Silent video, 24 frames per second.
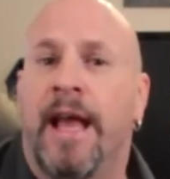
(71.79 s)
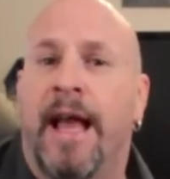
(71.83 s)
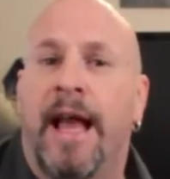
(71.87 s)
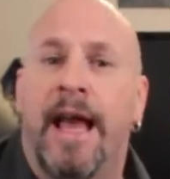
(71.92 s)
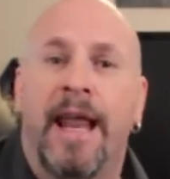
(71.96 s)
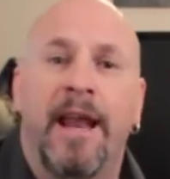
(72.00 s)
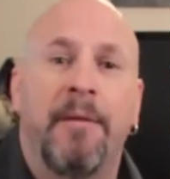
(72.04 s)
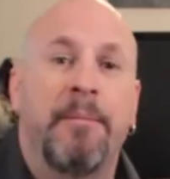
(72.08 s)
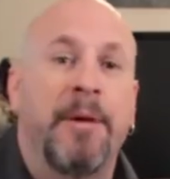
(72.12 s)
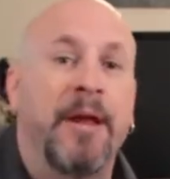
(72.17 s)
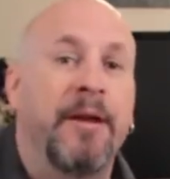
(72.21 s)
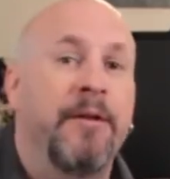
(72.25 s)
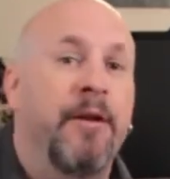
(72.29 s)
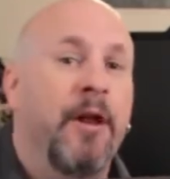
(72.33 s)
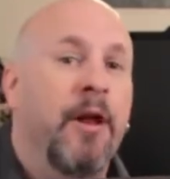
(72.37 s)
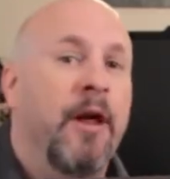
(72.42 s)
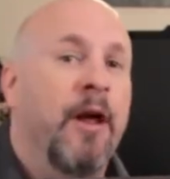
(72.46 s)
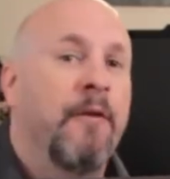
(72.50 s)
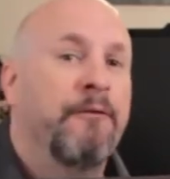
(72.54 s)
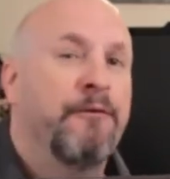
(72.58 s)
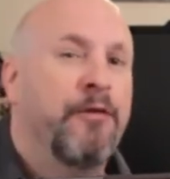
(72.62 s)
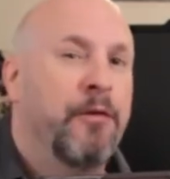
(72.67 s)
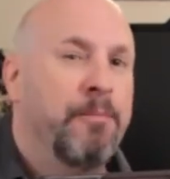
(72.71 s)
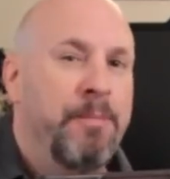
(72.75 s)
And I mean,
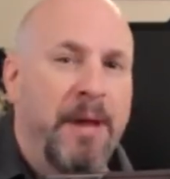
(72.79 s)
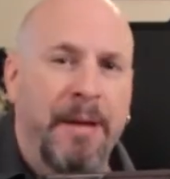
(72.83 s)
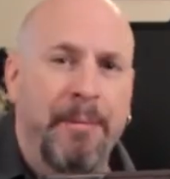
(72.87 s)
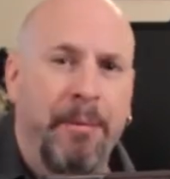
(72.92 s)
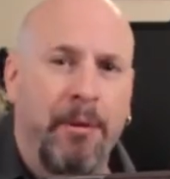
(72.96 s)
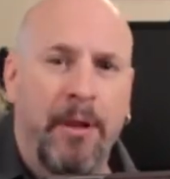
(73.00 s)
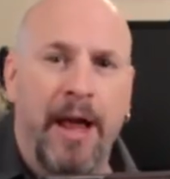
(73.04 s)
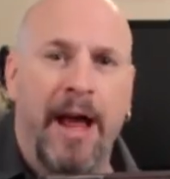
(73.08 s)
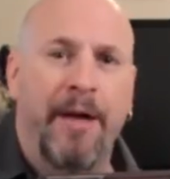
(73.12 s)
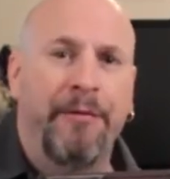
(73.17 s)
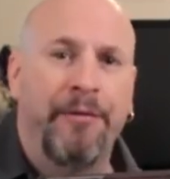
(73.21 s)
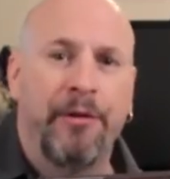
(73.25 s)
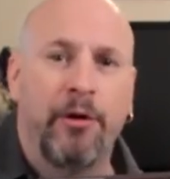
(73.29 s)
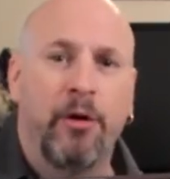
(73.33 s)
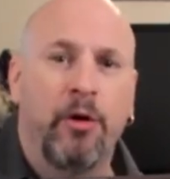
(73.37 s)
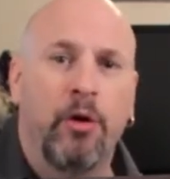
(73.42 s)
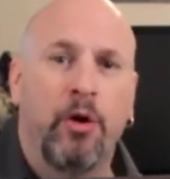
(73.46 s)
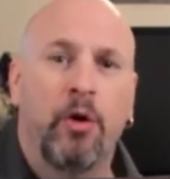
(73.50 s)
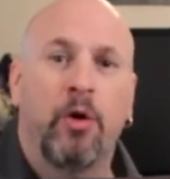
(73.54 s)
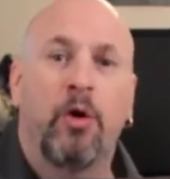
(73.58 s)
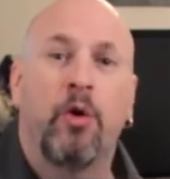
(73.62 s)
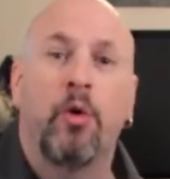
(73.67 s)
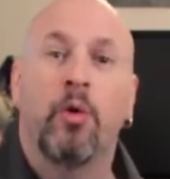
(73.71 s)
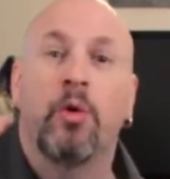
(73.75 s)
for people out
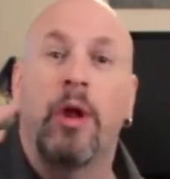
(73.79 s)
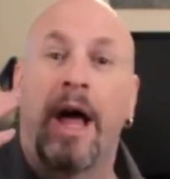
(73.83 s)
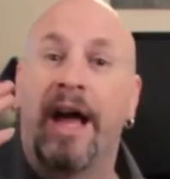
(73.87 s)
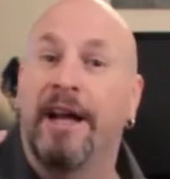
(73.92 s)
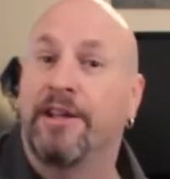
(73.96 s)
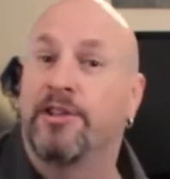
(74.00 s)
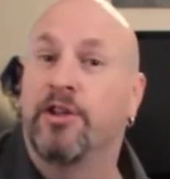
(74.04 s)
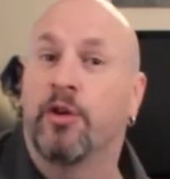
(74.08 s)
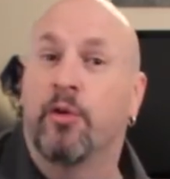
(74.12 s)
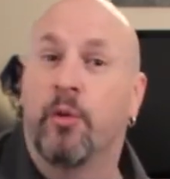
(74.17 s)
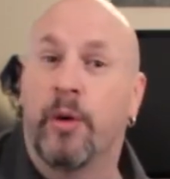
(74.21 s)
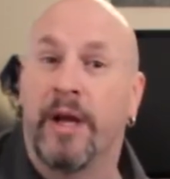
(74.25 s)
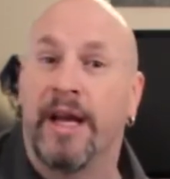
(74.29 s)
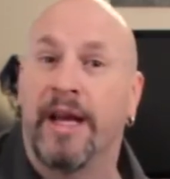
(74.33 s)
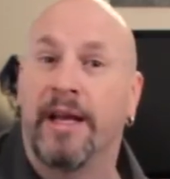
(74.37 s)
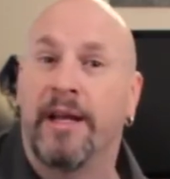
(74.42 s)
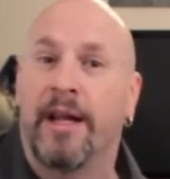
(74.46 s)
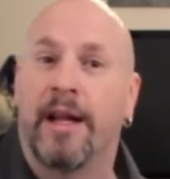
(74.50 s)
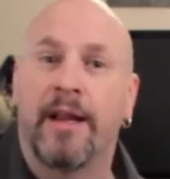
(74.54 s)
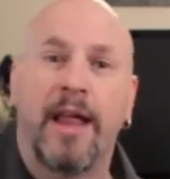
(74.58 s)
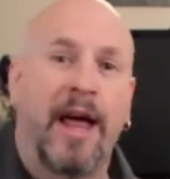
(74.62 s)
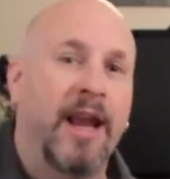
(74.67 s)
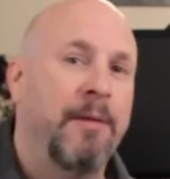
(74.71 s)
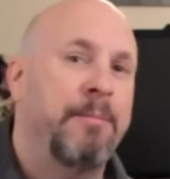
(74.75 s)
there who like to
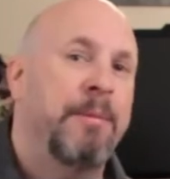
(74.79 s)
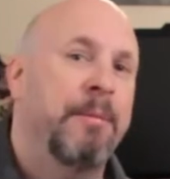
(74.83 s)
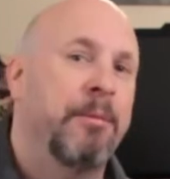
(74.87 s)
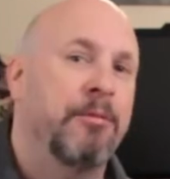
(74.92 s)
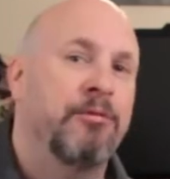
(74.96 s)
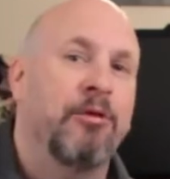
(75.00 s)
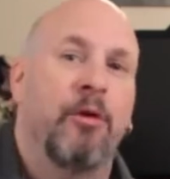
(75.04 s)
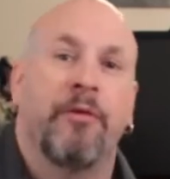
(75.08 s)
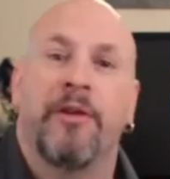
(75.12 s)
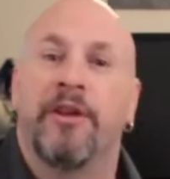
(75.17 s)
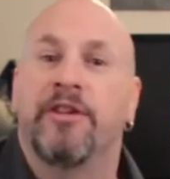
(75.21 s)
read, a lot of people don't.